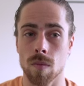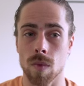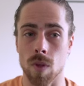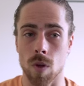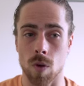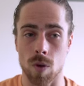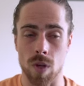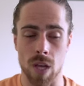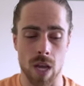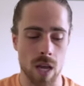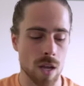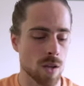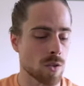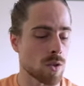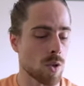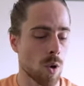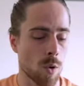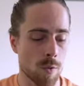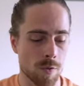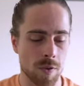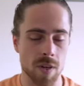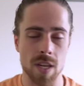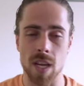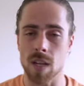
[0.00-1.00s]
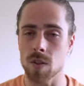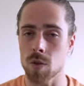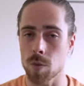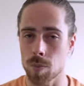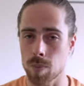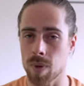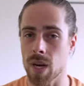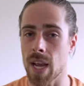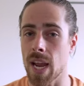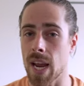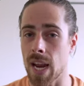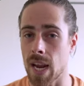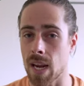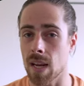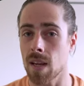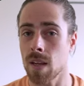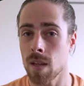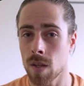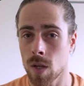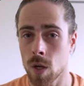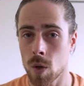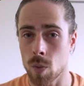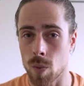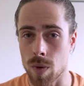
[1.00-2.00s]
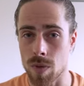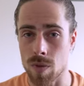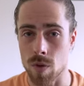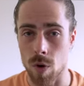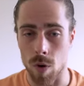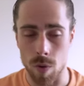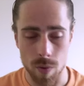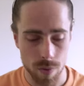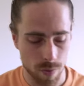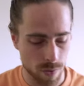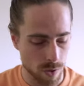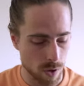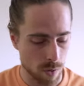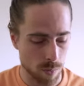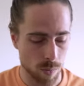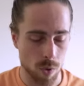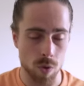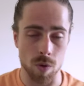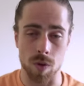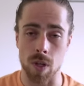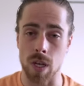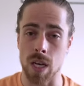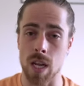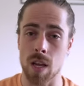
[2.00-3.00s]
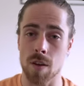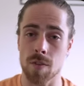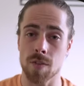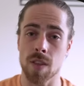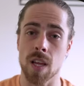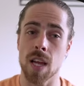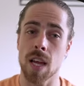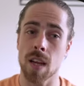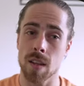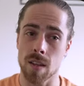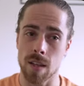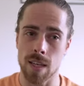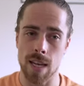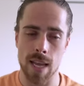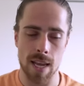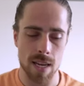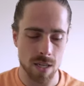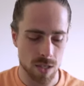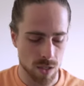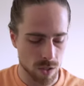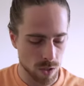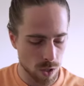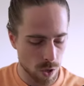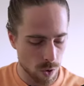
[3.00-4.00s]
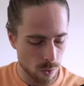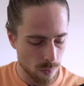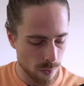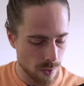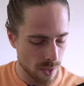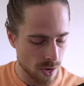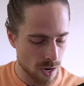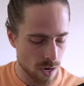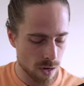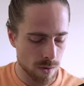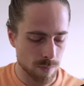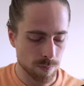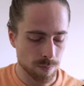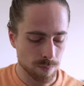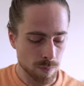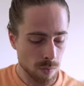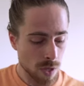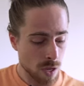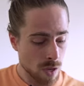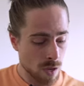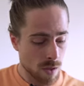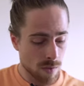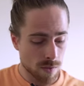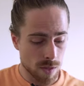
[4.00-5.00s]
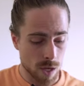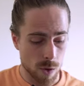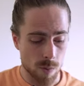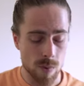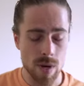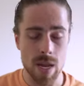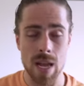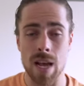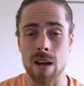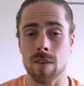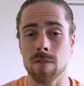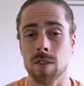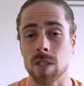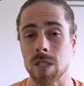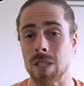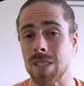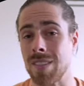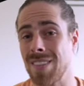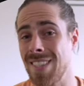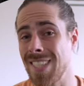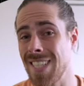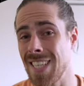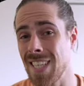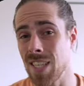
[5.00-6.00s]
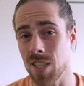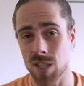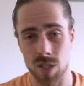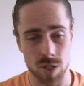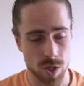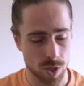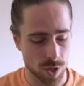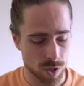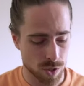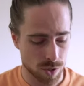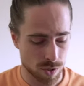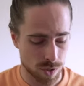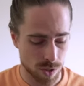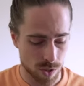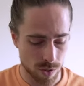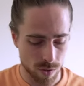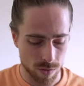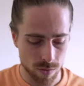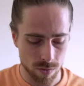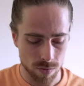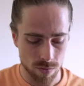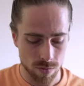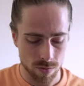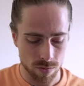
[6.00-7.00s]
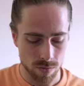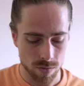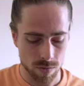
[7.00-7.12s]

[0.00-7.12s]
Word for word: Okay, don't forget to play with your thumb on the left hand, last note there. Then we have the D sus 2.